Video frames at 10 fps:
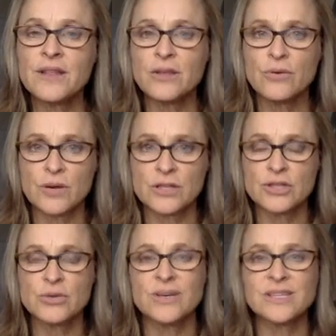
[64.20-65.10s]
that you can
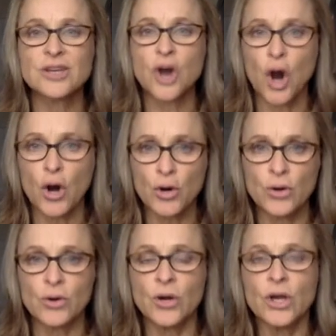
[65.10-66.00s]
do is
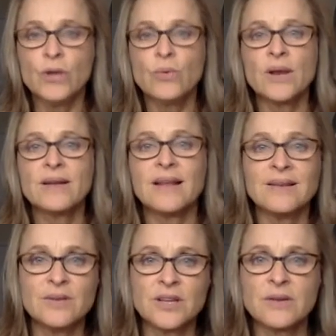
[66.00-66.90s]
gargle. You want to
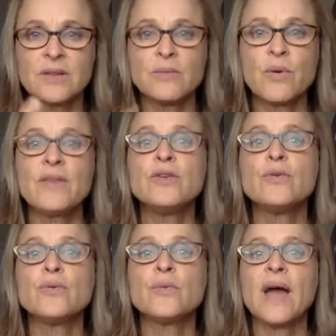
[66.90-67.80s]
the, when
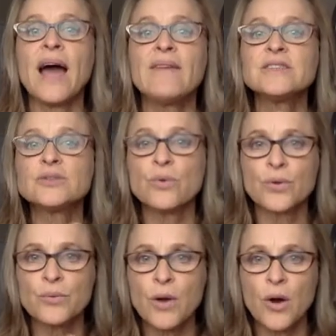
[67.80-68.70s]
you have a sore
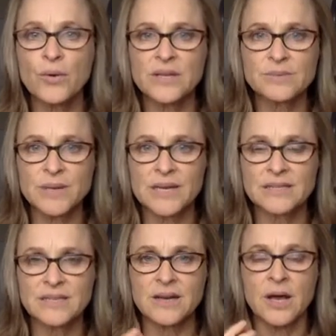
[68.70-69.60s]
throat, it's
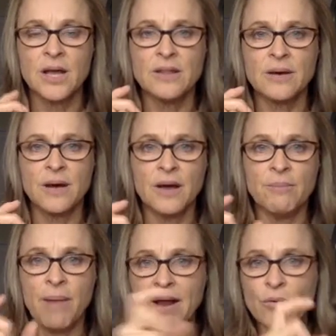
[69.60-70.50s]
because the the
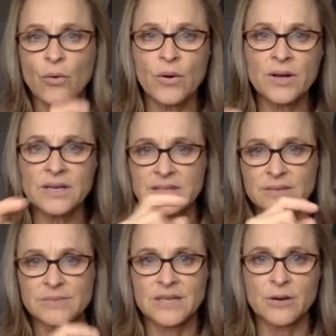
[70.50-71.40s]

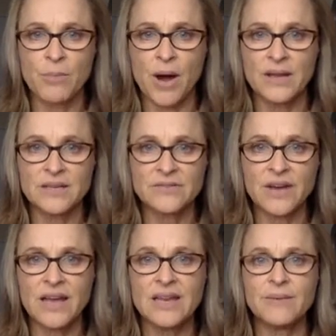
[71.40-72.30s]
microorganisms that your body is
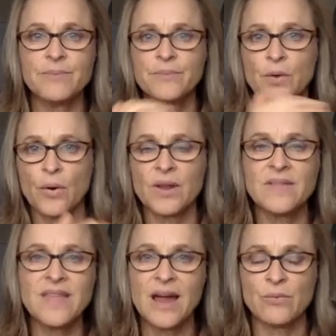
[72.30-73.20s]
fighting or
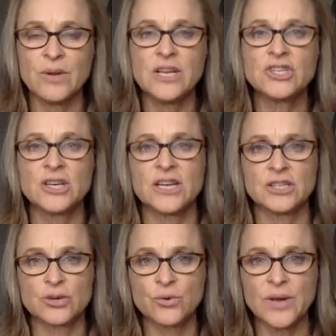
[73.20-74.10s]
in that region and
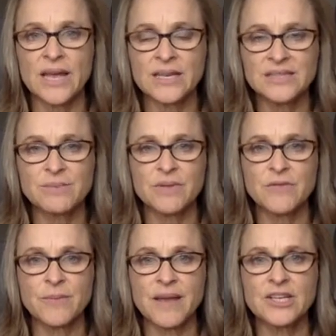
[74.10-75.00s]
it's creating some
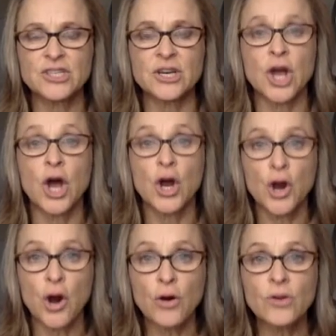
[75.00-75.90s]
inflammation.
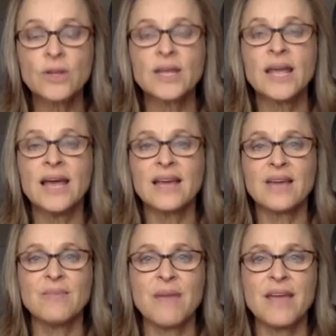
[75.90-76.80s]
Gargling
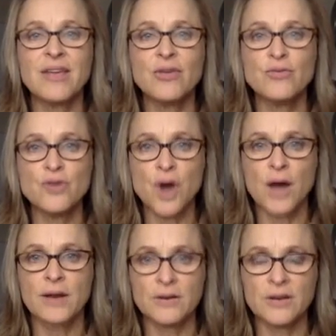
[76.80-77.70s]
can make you
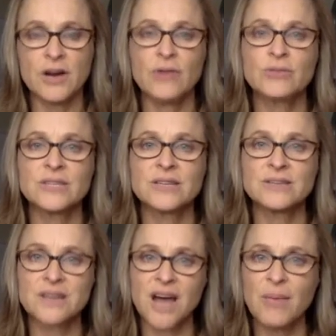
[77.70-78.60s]
not a good host. And there's
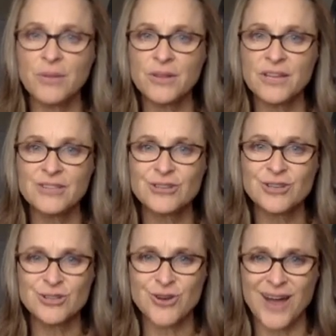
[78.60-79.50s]
a couple of things you can
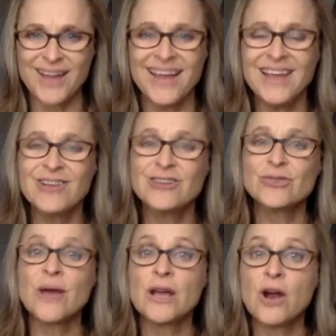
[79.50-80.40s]
try. You can
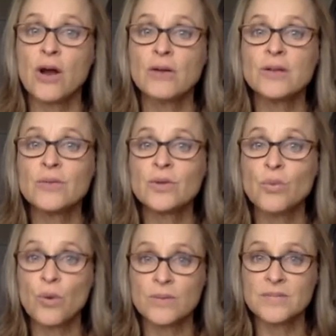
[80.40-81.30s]
try gargling with
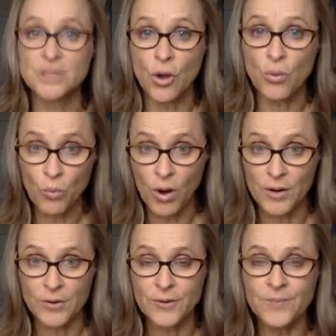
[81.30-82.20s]
warm salt
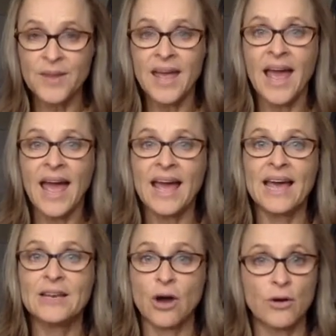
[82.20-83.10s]
water.
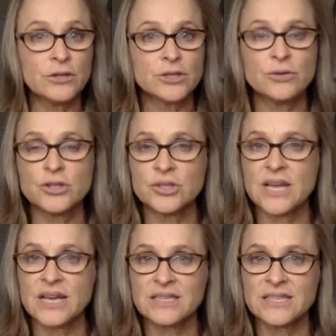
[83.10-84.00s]
And all you do is you
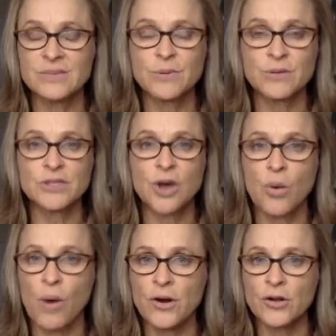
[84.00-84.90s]
take a teaspoon of
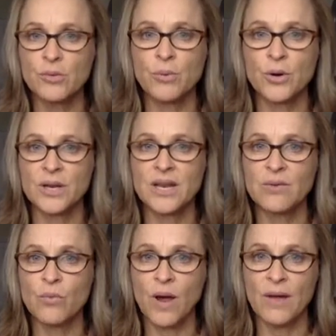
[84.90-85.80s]
salt water, you put it
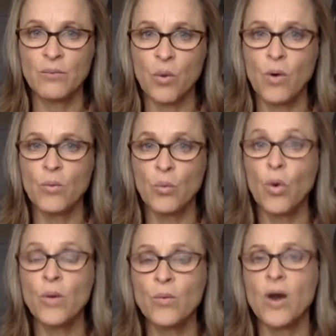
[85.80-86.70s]
in, and warm,
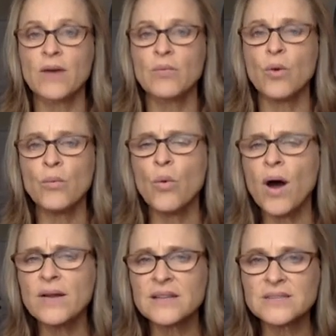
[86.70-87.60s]
warm water, warm
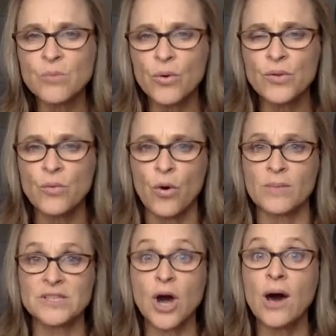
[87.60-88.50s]
water that's more than
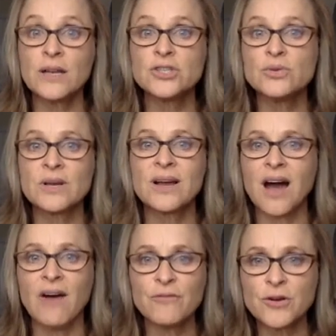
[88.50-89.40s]
warm, as hot as you can
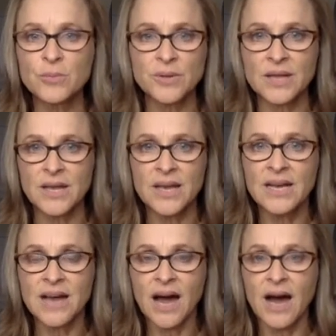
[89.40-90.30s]
comfortably
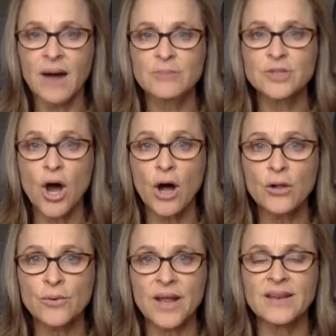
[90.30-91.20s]
um,
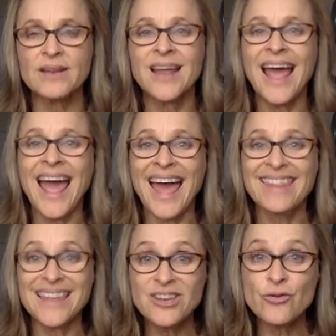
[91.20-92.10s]
tolerate it.
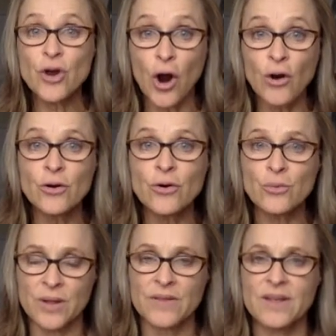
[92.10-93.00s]
And then you gargle
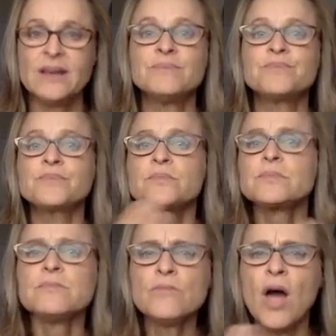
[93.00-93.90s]
with it
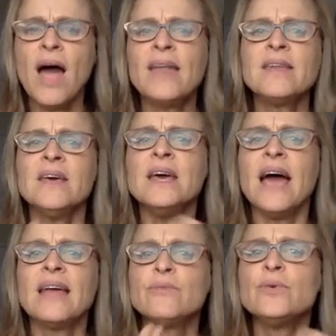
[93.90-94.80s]
and,
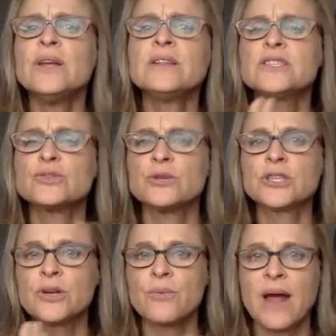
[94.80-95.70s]
and really
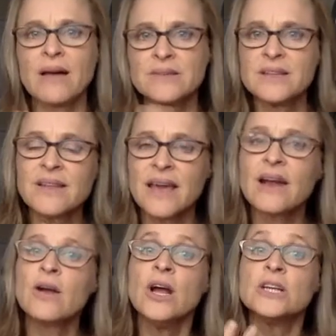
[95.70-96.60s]
swish it around in
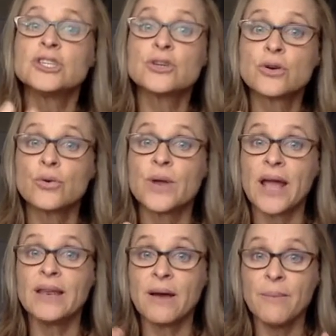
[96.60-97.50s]
there to
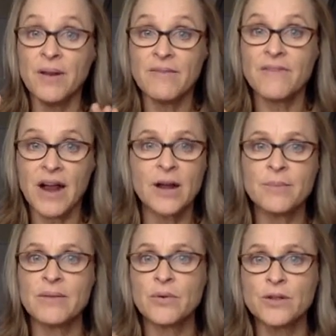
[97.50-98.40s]
create a, an
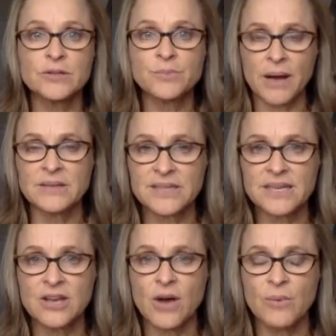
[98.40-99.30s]
environment where those bugs
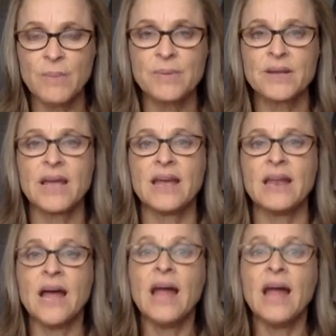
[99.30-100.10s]
cannot replicate.